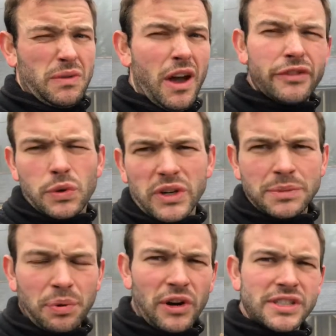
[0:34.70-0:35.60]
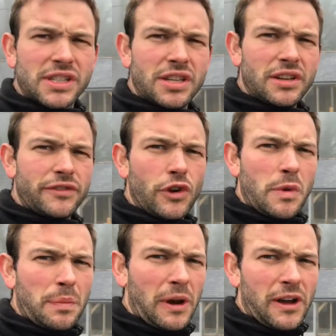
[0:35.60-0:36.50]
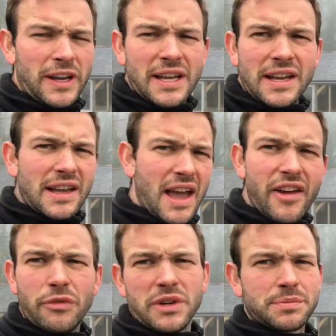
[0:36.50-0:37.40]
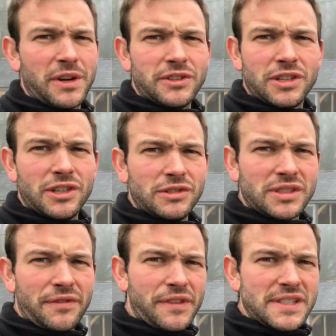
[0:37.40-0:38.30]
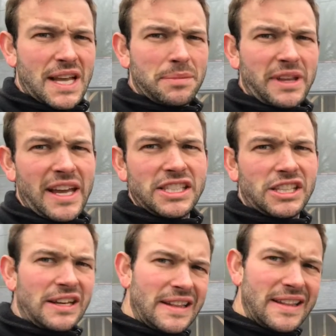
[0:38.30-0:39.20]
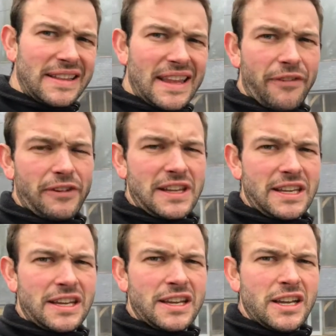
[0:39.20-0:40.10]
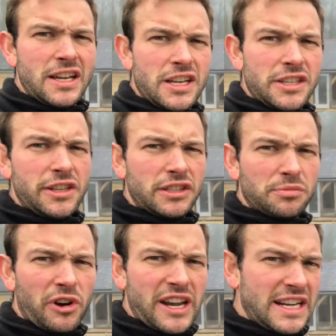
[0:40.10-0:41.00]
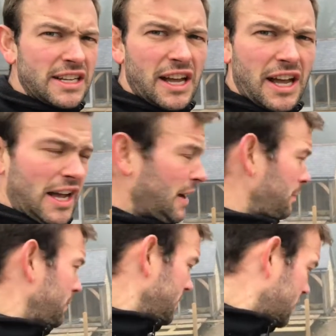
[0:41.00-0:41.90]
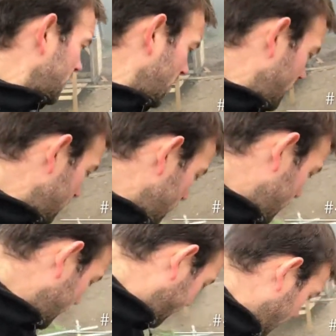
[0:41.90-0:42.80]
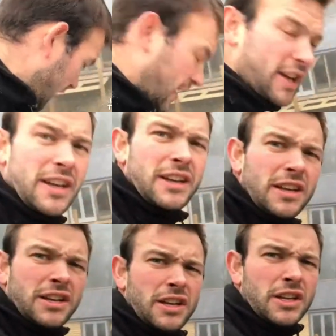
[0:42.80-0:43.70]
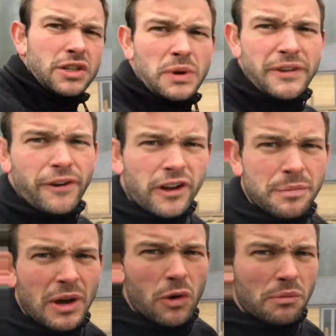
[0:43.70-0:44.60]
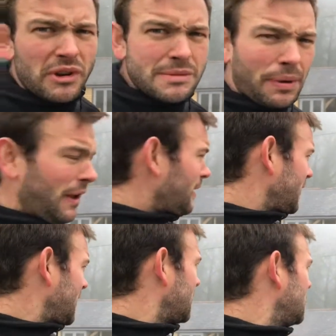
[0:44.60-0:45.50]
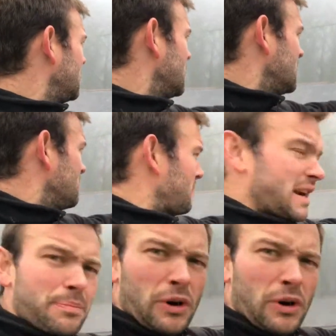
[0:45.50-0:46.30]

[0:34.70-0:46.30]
over twice the price of normal ply. Everyone I spoke to said for this application, definitely use marine. So nice thick 25mm marine ply. Made a